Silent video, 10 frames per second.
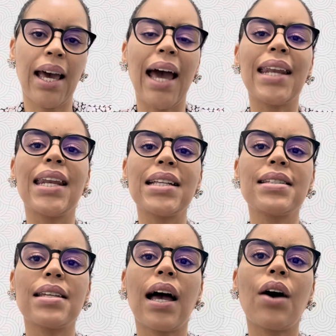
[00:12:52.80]
And let's
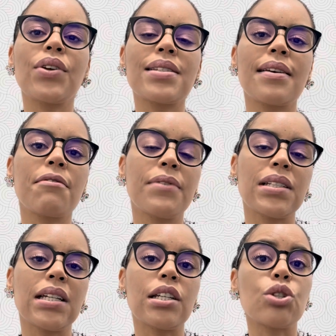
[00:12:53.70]
see, how does that fit
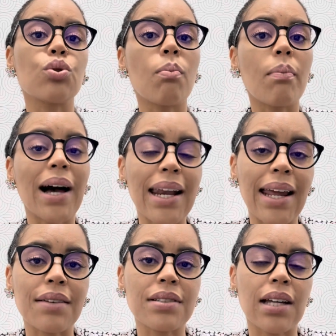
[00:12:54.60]
into my
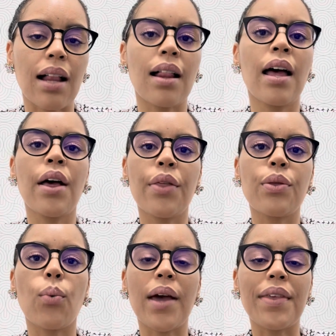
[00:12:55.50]
lifestyle, the
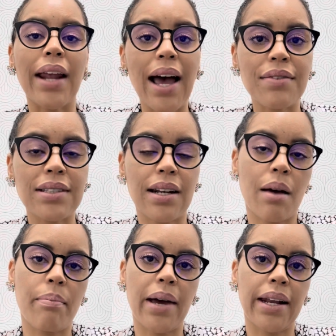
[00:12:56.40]
way that I've set
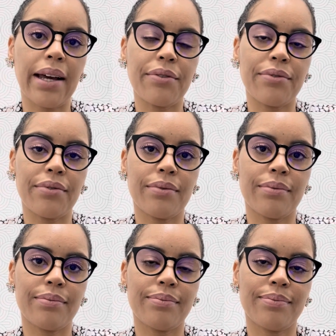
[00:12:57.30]
up my life,
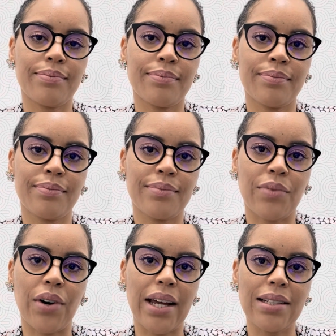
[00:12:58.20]

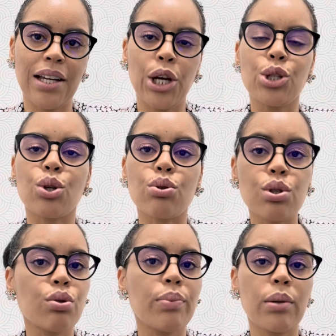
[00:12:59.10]
right? So
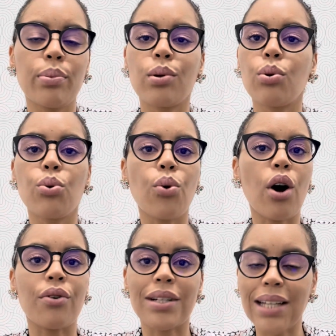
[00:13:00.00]
two people who
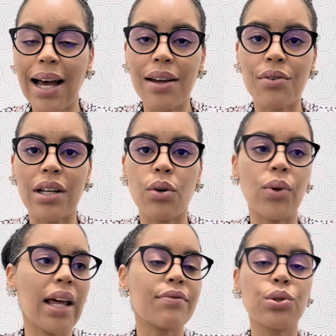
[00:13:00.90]
are retiring will
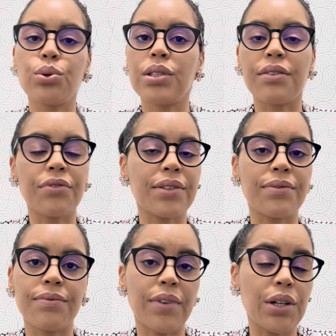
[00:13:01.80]
have two
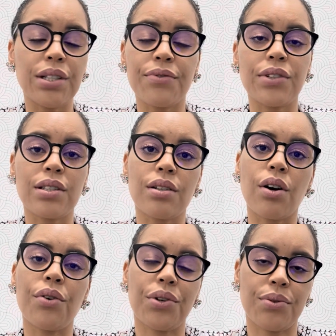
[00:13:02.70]
very different
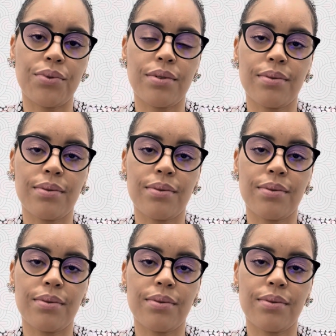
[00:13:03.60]
scenarios.